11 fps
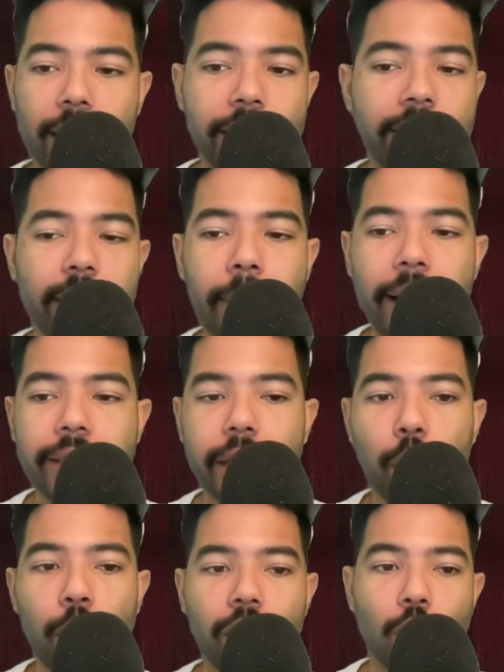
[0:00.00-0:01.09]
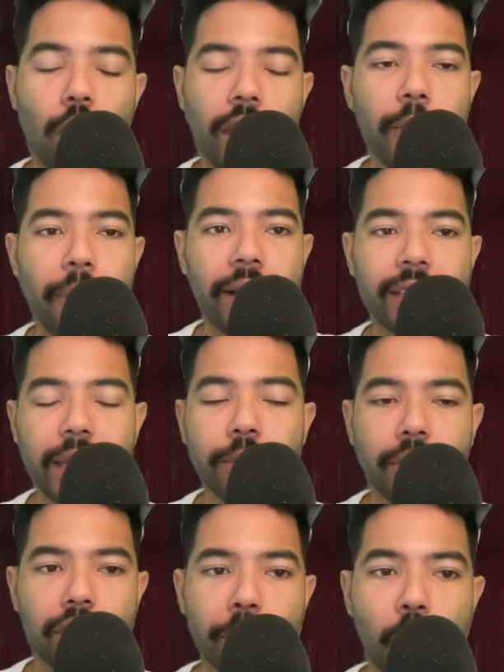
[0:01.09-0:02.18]
This D-backs team was one of the best teams in
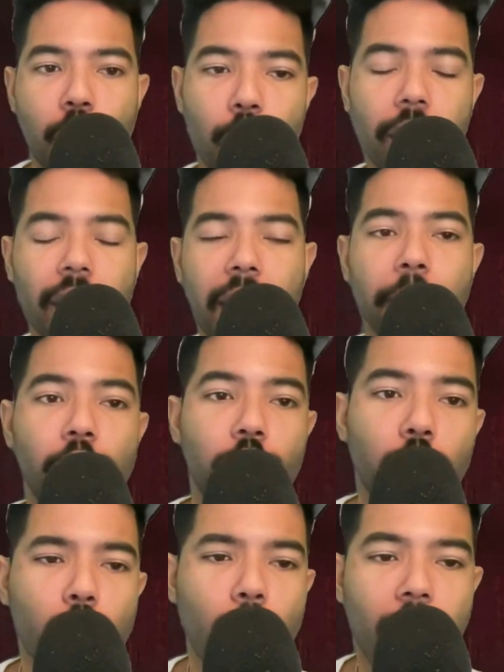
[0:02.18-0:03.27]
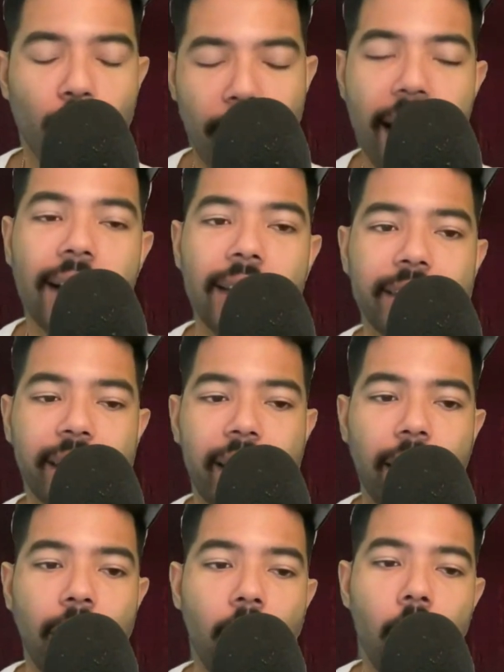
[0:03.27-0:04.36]
the sport when it came to two-out rallies, and
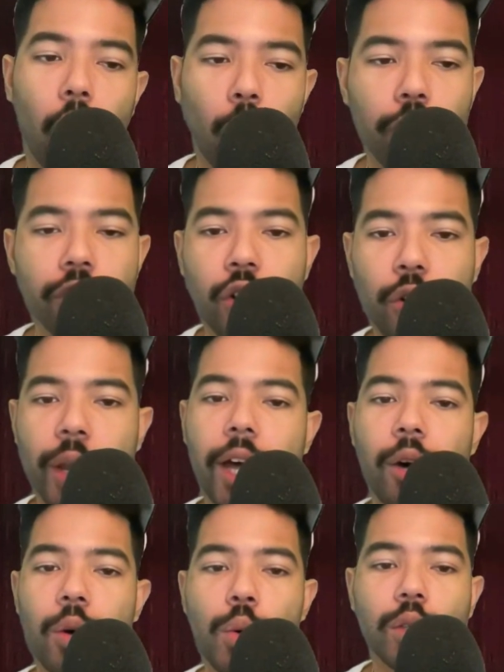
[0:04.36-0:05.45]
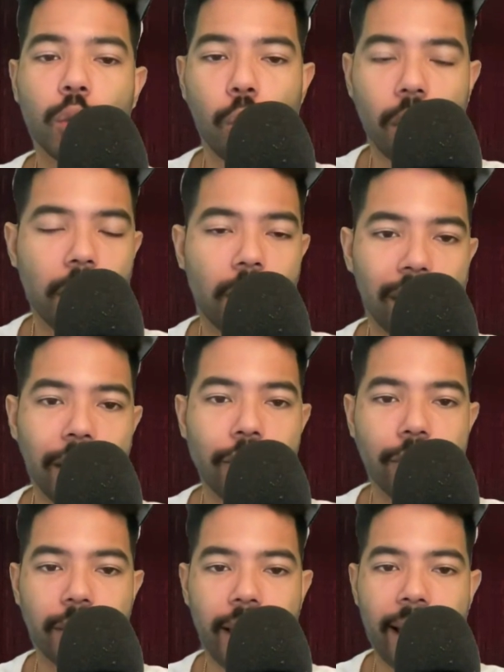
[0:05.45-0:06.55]
Lourdes Gurriel was one of the
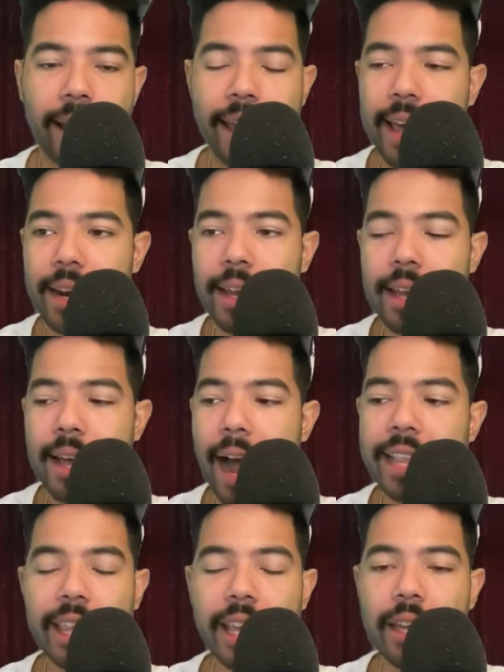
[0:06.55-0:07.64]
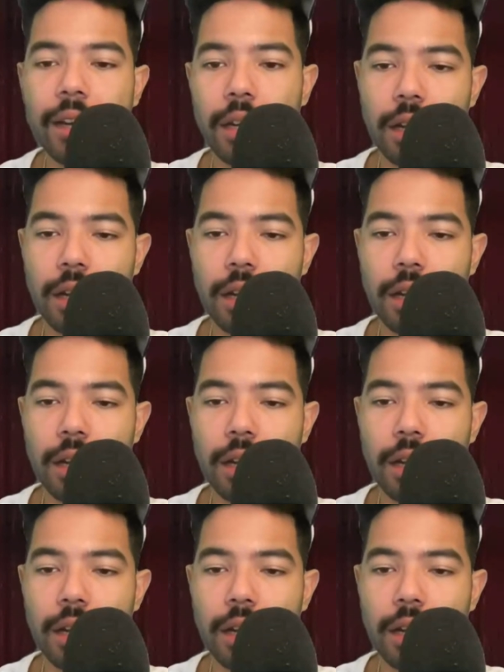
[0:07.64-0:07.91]
leaders in that. And I think